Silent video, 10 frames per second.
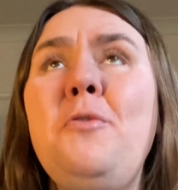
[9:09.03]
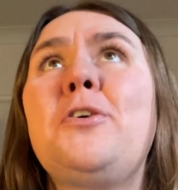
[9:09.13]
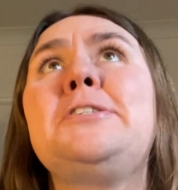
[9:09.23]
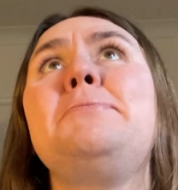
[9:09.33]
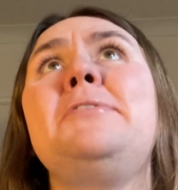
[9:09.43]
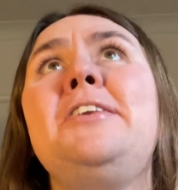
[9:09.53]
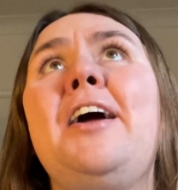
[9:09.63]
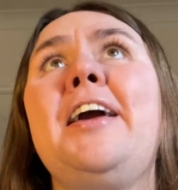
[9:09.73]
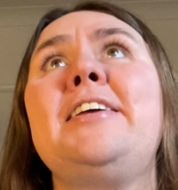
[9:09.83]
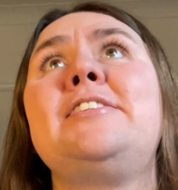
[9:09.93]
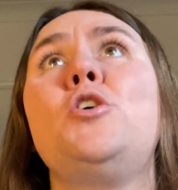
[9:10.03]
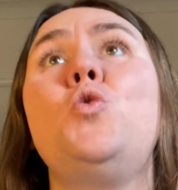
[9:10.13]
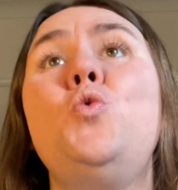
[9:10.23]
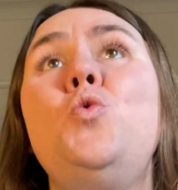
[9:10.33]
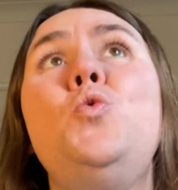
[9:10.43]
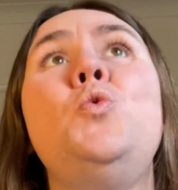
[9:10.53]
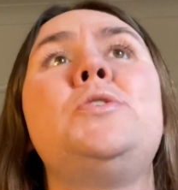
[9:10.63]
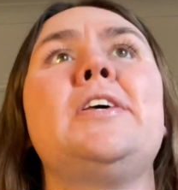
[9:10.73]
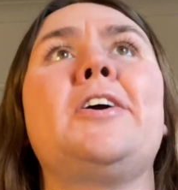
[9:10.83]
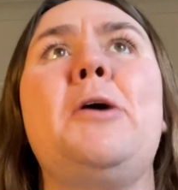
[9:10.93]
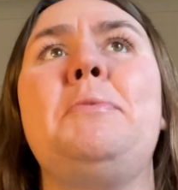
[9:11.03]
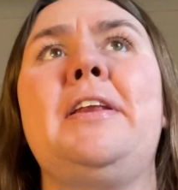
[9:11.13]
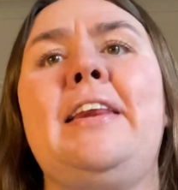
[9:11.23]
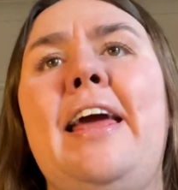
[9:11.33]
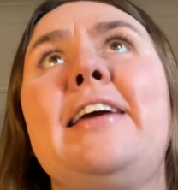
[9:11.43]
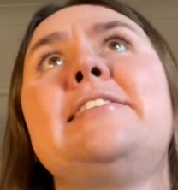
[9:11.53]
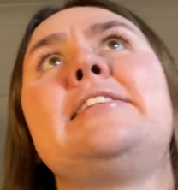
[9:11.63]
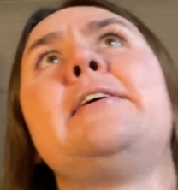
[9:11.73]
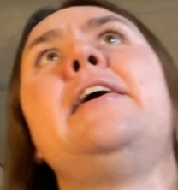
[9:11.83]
We've got some nice oohs that come in next.